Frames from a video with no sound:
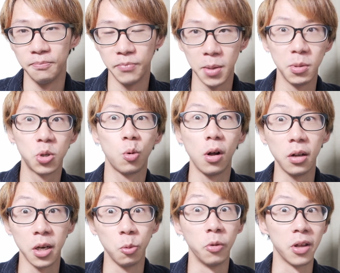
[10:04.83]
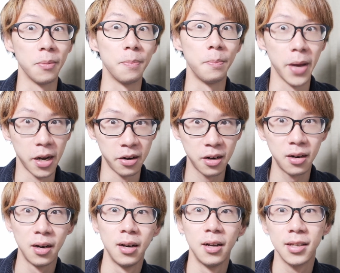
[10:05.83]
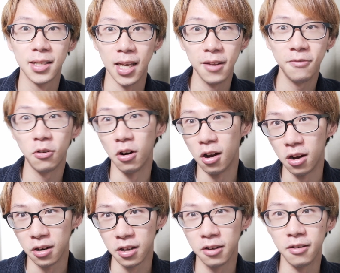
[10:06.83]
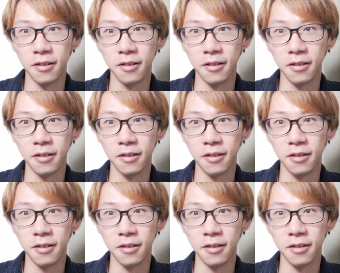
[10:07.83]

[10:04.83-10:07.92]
image quality will get better. Same for audio.